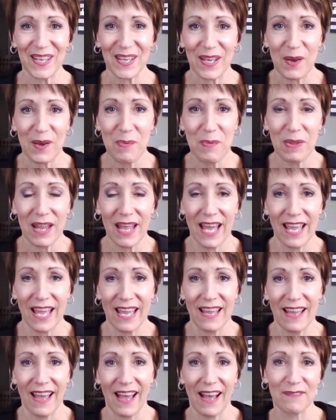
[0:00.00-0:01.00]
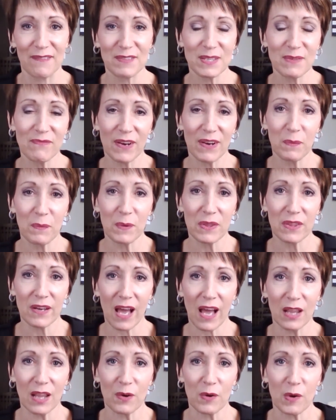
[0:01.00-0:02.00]
Go play. Have some fun with the
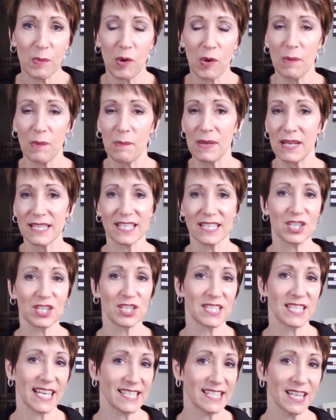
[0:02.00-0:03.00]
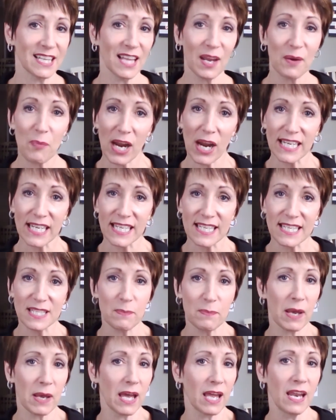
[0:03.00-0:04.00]
color appointments. It just takes a lot of
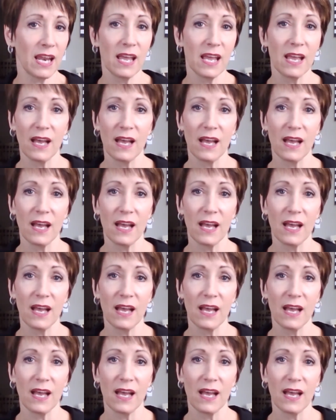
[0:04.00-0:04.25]
practice, but